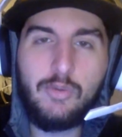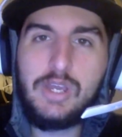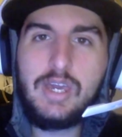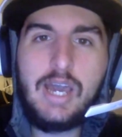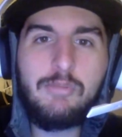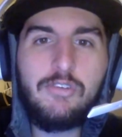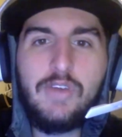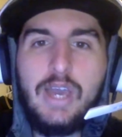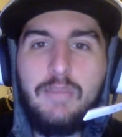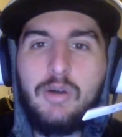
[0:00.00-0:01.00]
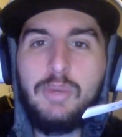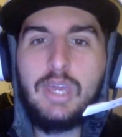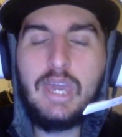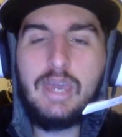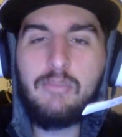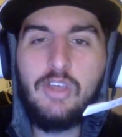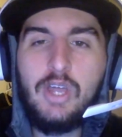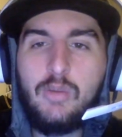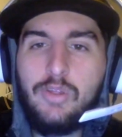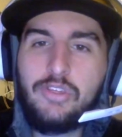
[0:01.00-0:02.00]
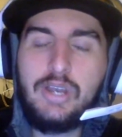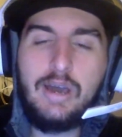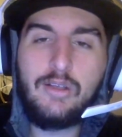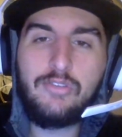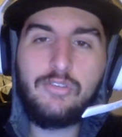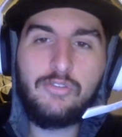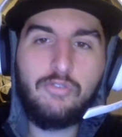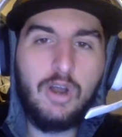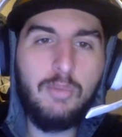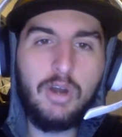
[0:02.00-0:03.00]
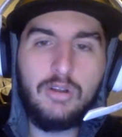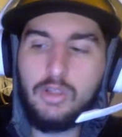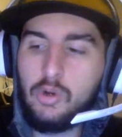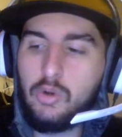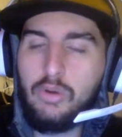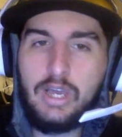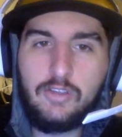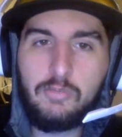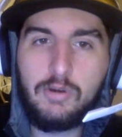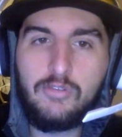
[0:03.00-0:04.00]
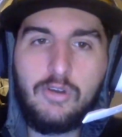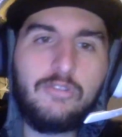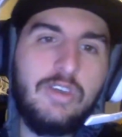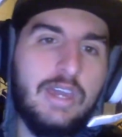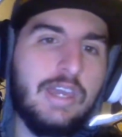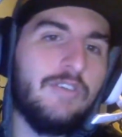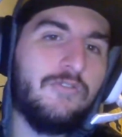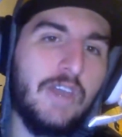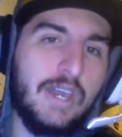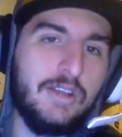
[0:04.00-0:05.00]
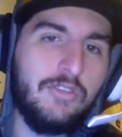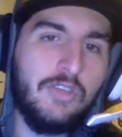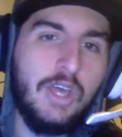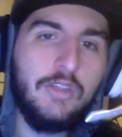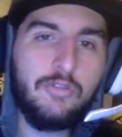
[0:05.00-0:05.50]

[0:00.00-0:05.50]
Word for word: Recaps of MLB games with analysis from our local experts are taking fans